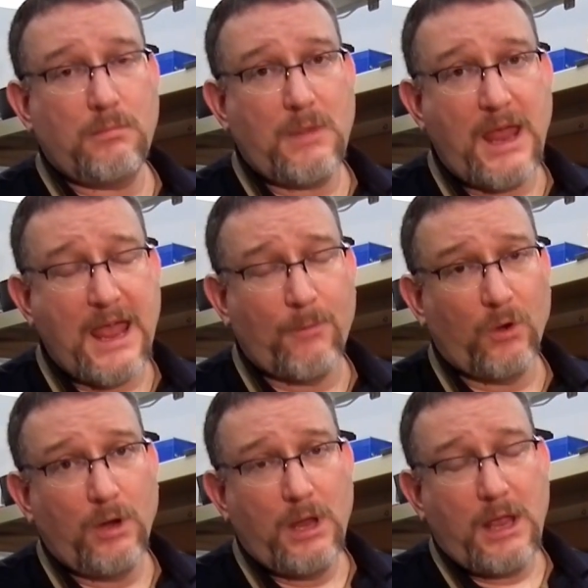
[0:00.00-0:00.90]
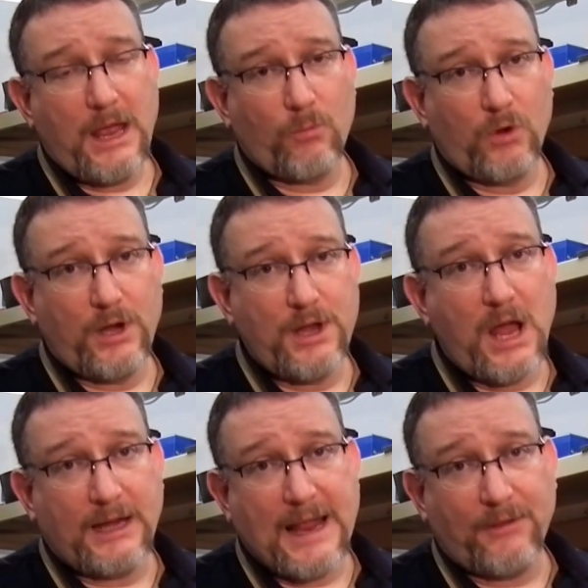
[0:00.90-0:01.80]
hammer, and we're going to
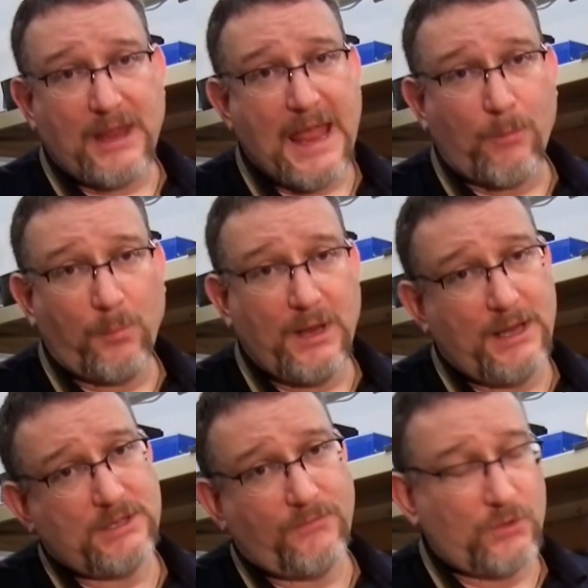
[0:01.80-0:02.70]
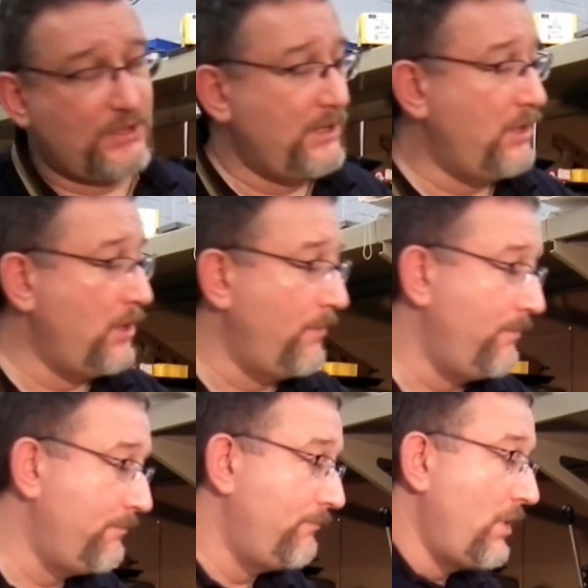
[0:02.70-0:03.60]
knock out the hammer pin. That's the first thing you do.
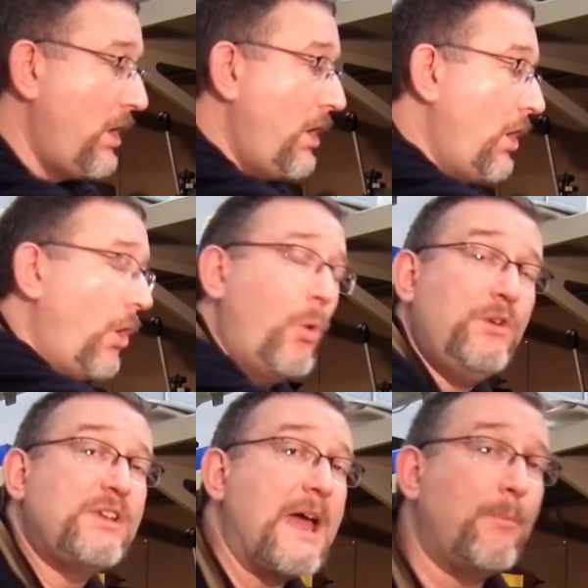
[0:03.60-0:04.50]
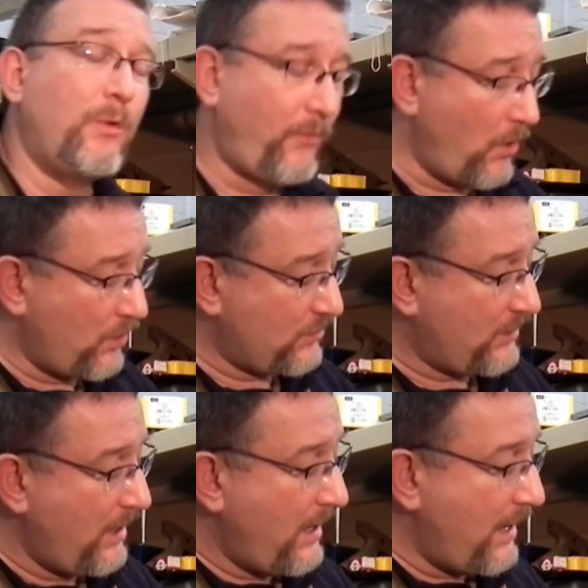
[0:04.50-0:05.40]
Always hammer first
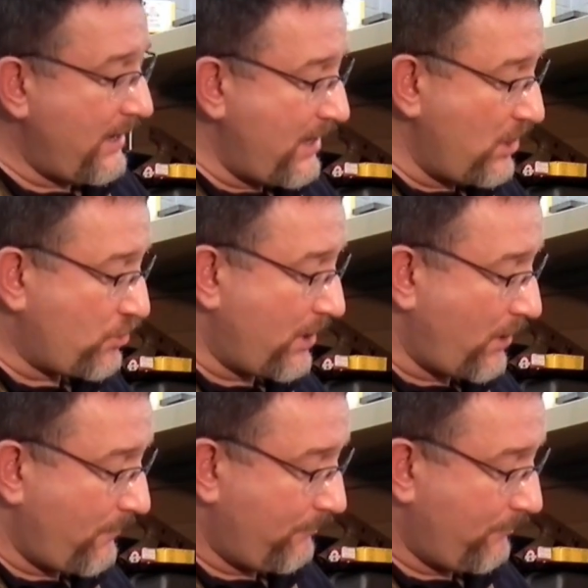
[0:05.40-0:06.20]
and then the trigger.